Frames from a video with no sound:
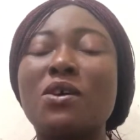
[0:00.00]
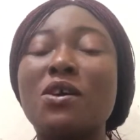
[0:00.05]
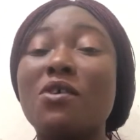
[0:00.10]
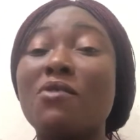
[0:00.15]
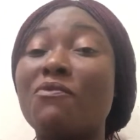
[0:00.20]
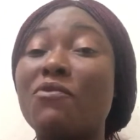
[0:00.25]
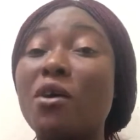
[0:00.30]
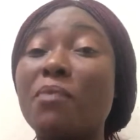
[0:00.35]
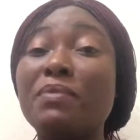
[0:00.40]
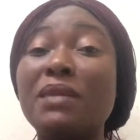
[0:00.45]

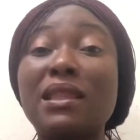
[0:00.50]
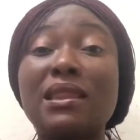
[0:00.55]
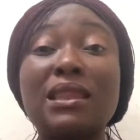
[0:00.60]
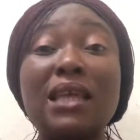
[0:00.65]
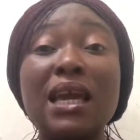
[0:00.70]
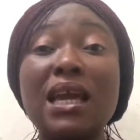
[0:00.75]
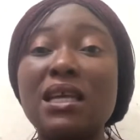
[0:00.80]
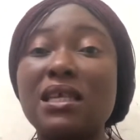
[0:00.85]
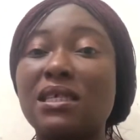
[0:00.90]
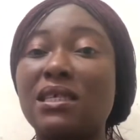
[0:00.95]
from the
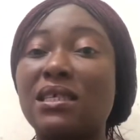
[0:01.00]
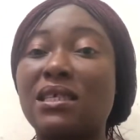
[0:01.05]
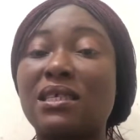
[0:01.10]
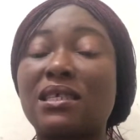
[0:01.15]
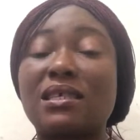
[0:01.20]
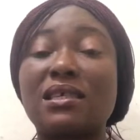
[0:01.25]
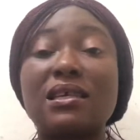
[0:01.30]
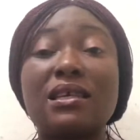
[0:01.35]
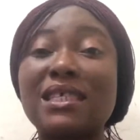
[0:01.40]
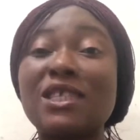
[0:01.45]

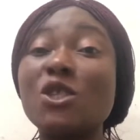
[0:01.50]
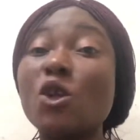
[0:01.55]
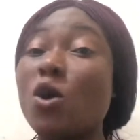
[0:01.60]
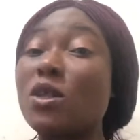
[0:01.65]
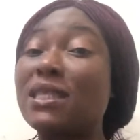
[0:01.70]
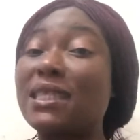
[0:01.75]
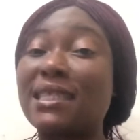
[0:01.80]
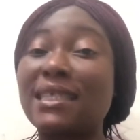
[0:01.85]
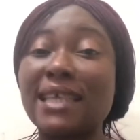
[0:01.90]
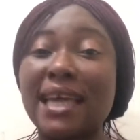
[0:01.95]
things
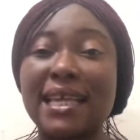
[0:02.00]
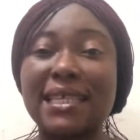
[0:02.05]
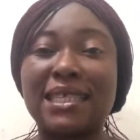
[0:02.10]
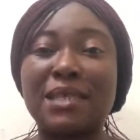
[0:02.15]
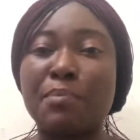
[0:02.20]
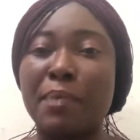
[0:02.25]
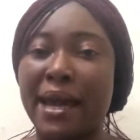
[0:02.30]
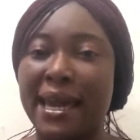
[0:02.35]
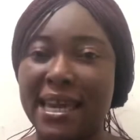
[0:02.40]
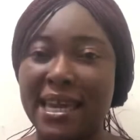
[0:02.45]
not sent
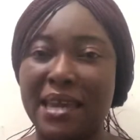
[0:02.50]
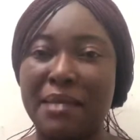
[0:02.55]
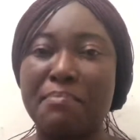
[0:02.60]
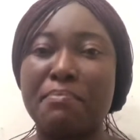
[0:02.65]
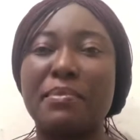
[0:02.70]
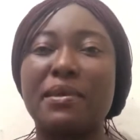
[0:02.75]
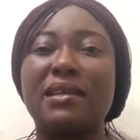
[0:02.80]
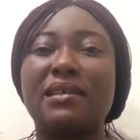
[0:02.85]
by Him.